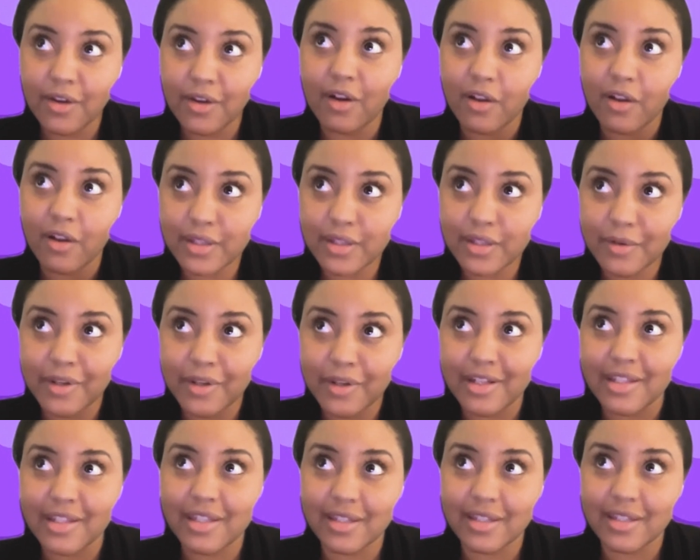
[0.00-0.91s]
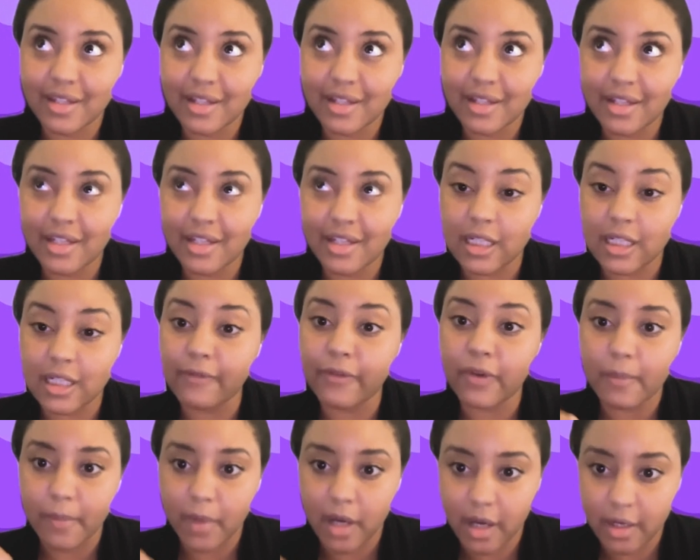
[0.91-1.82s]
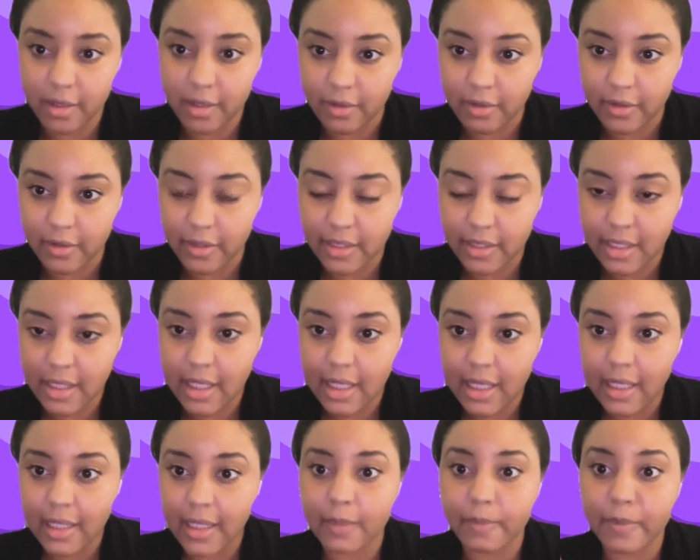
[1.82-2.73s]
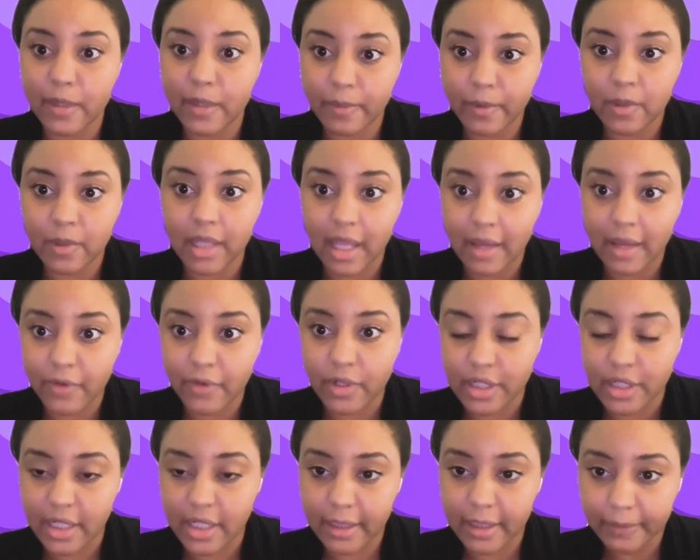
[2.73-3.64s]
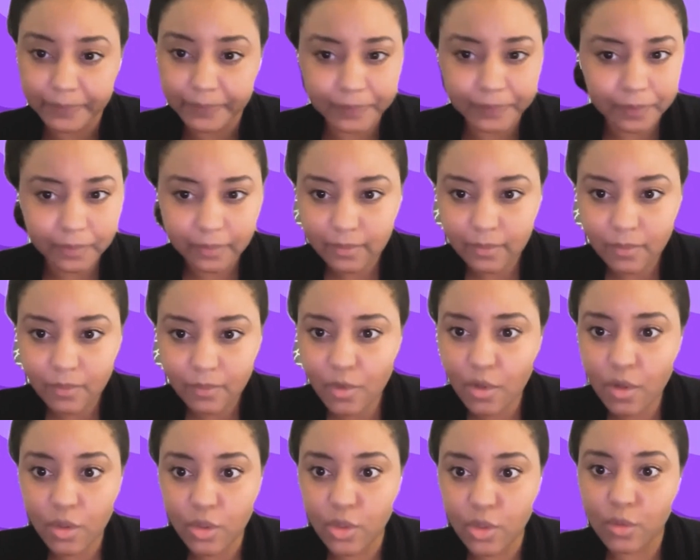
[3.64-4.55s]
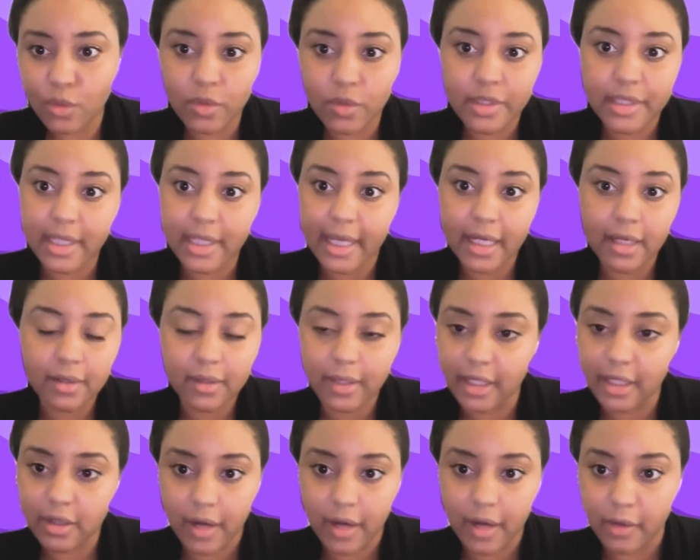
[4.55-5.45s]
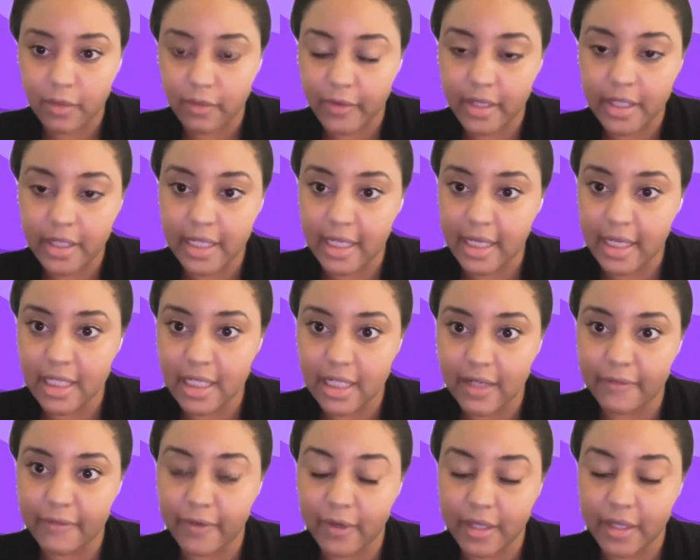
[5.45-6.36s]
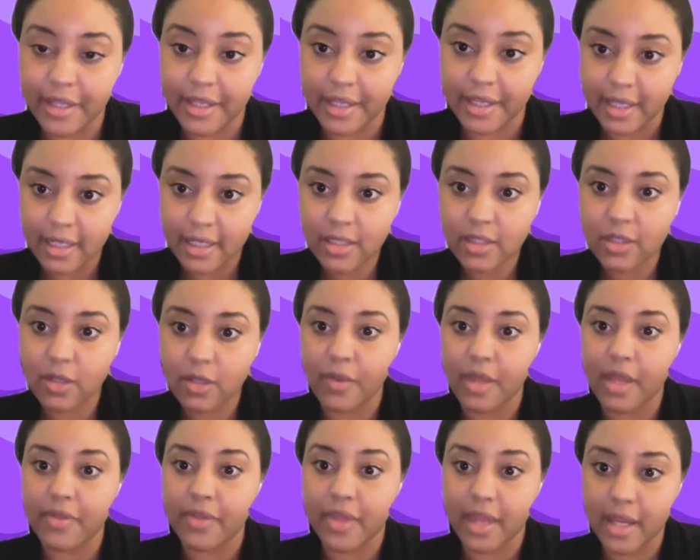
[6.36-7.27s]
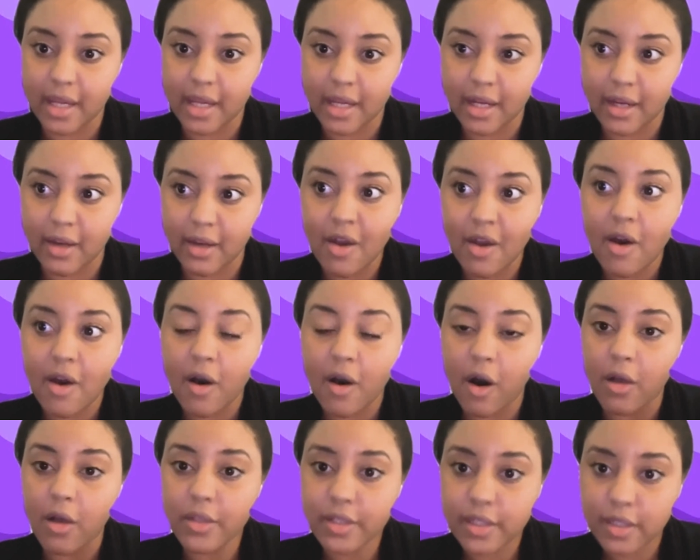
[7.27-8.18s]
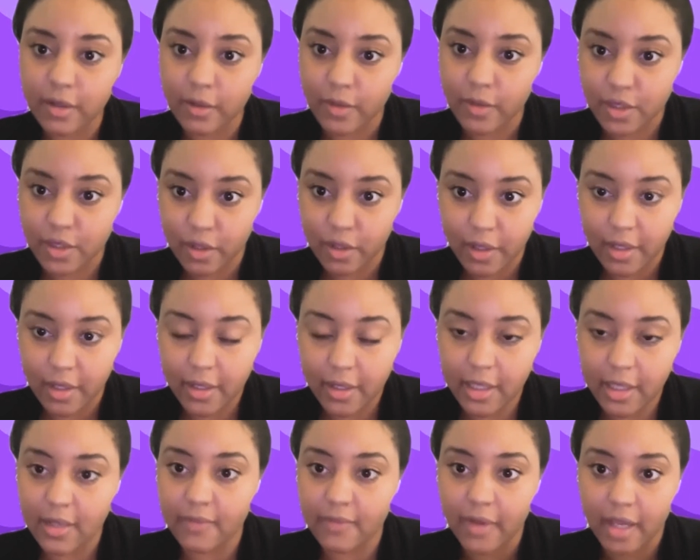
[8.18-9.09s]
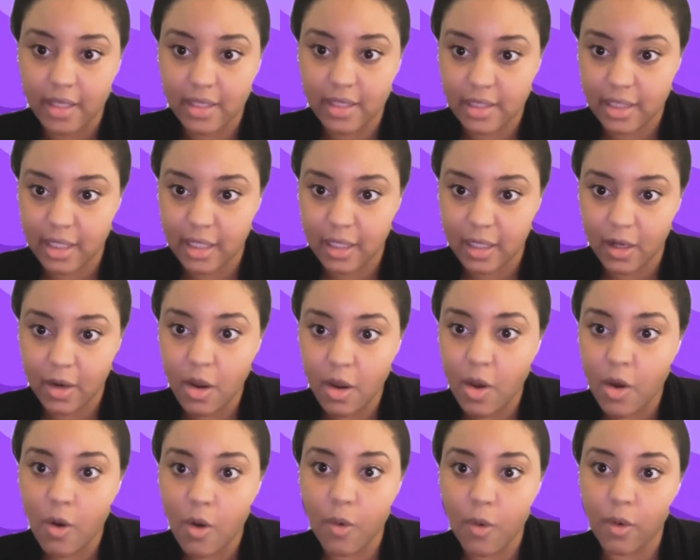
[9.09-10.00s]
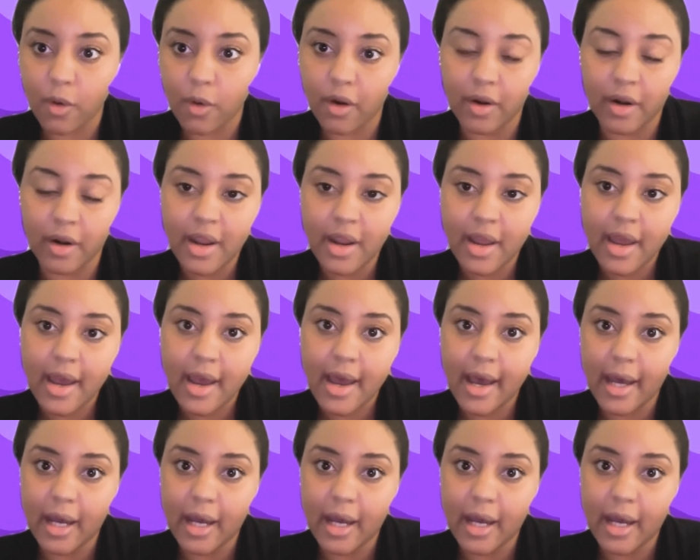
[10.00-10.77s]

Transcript: you're also going to see different models, like people leveraging tools like crowdfunding and different things so that they can also start investing or